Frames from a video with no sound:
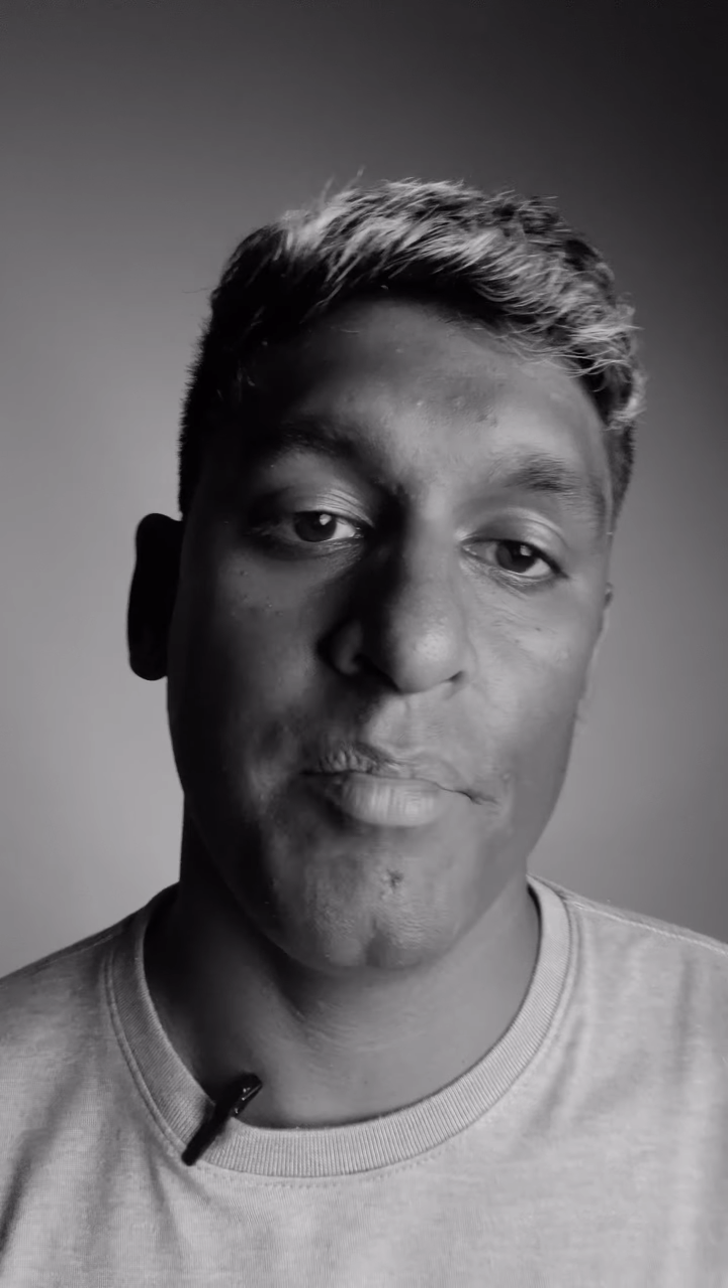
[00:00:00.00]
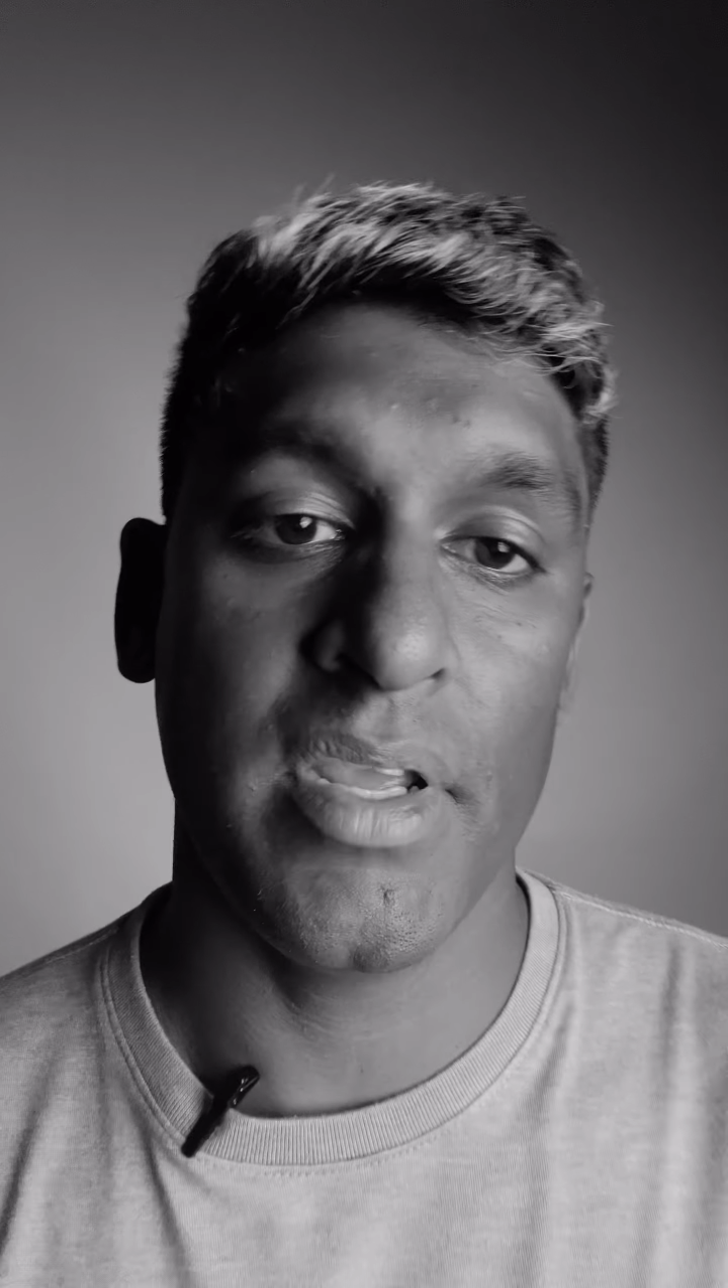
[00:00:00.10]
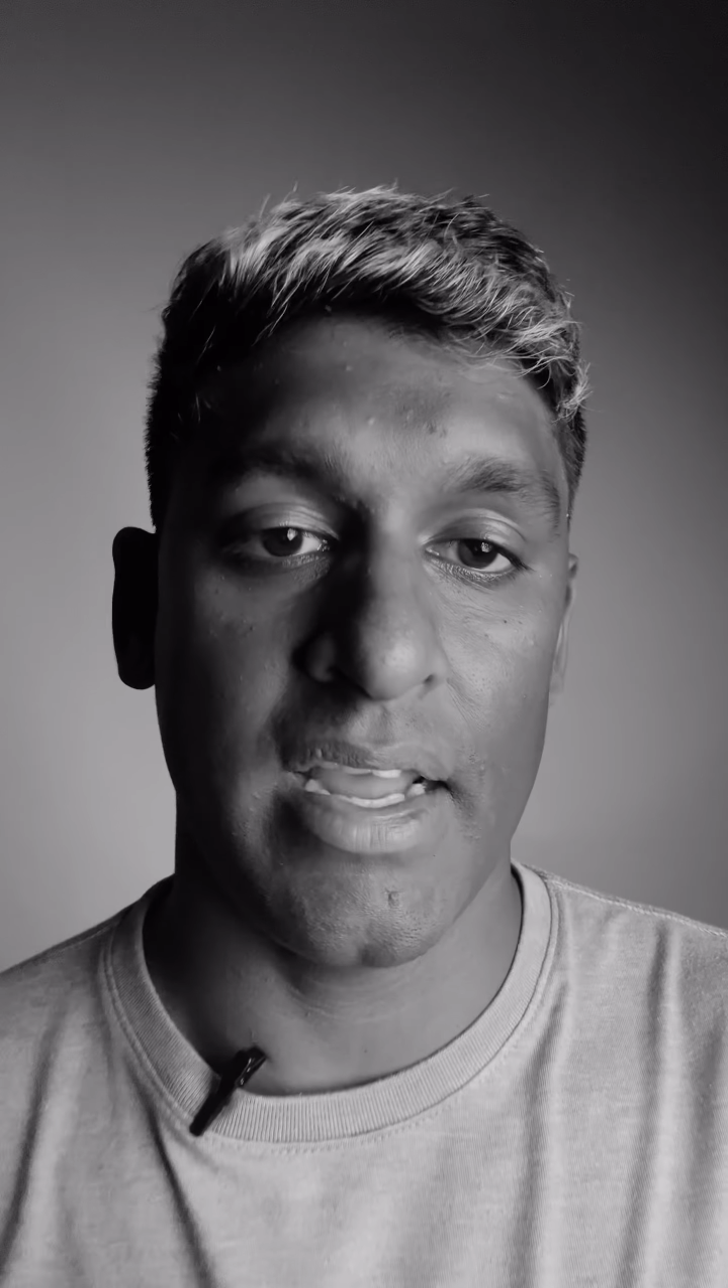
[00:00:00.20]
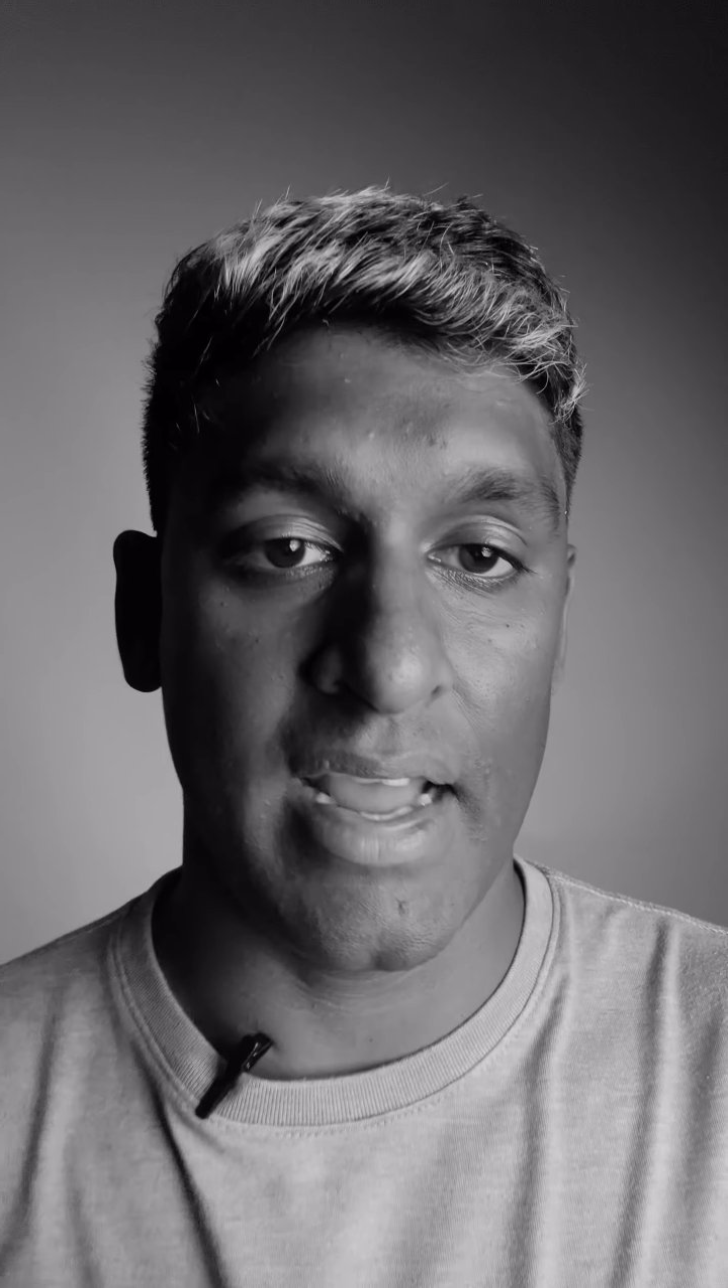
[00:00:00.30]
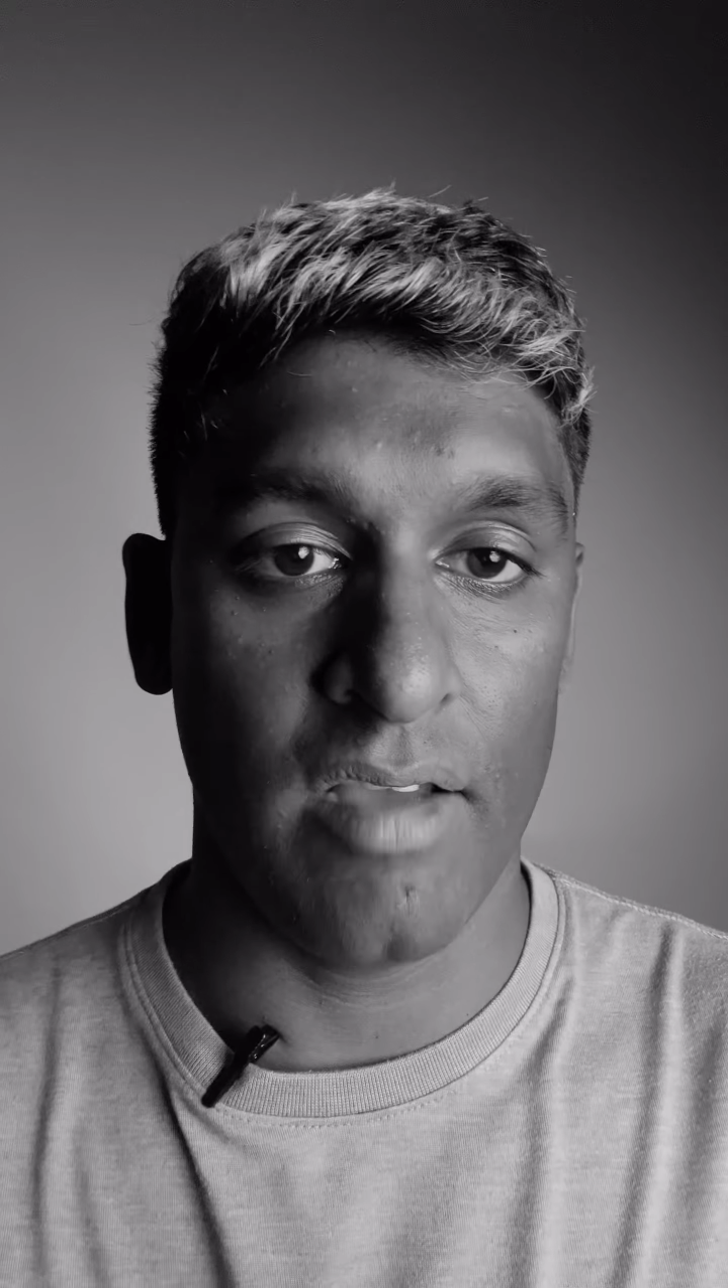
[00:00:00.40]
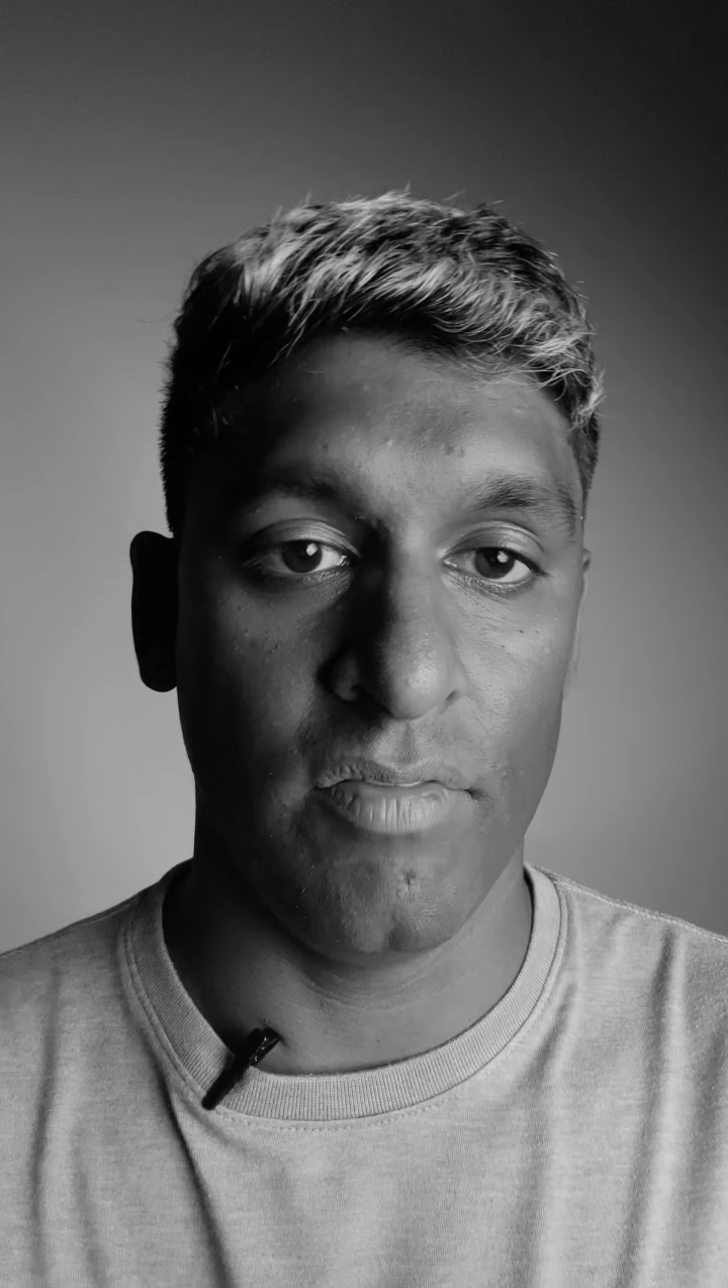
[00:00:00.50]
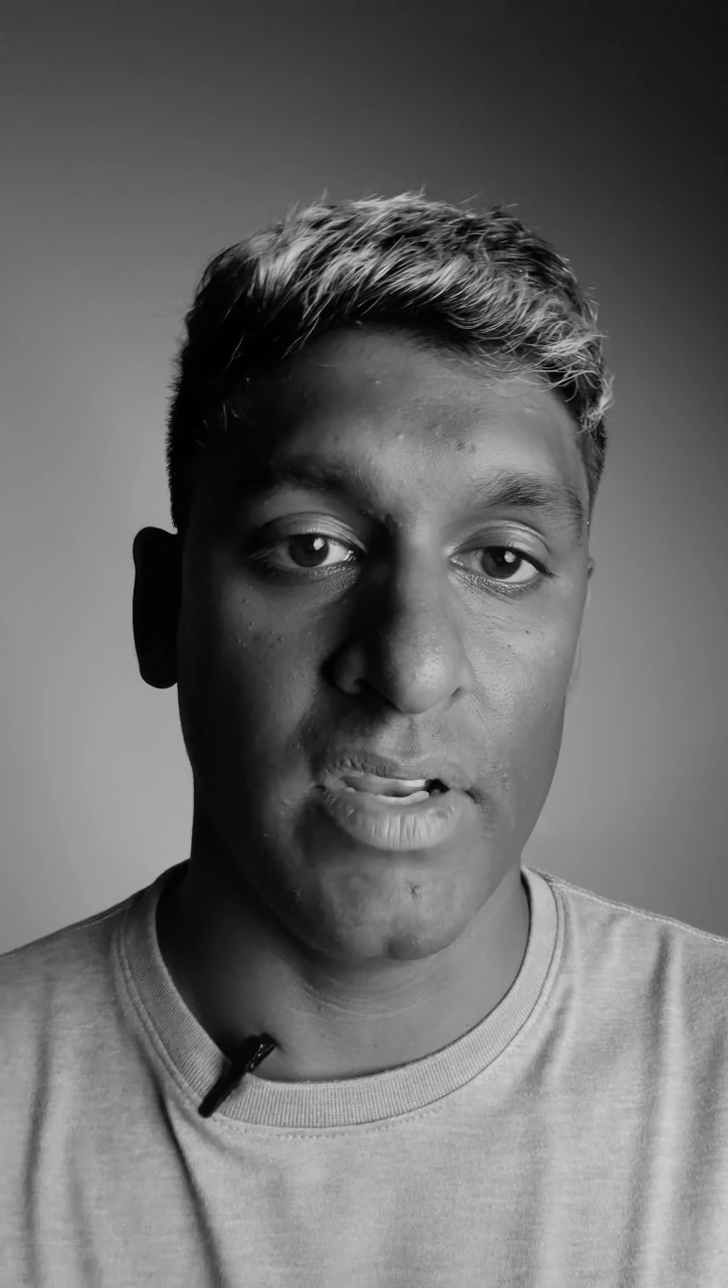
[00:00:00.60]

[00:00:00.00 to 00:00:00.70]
me and have